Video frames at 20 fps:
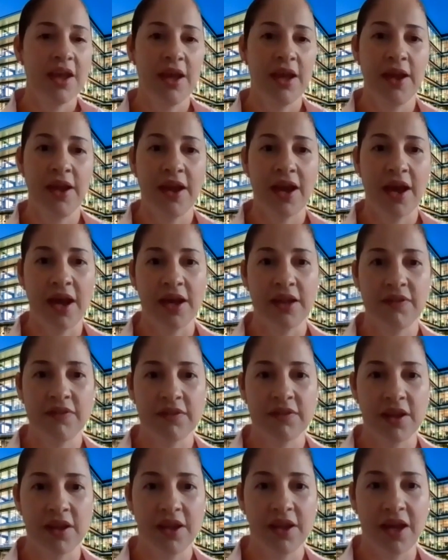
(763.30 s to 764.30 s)
Uh,
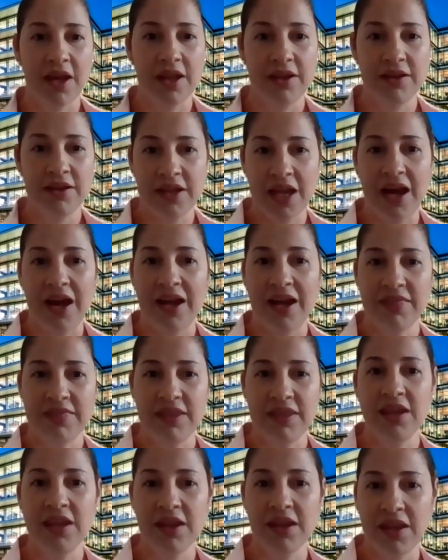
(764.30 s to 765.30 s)
and uh, and yeah, I
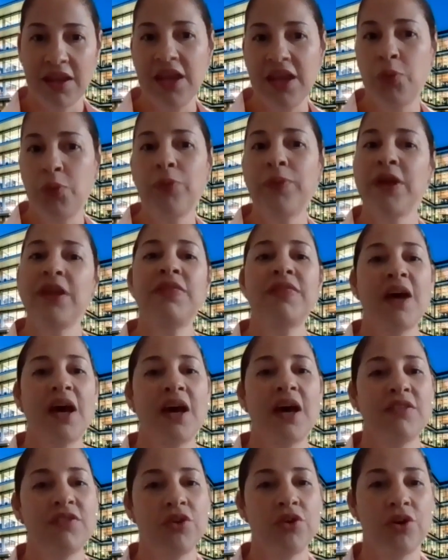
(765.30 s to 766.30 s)
think it will be
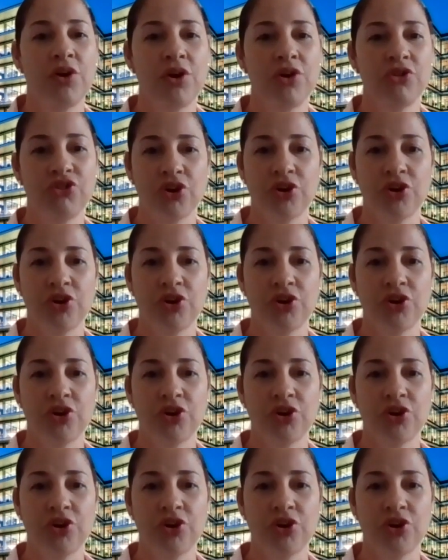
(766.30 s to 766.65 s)
that, you know,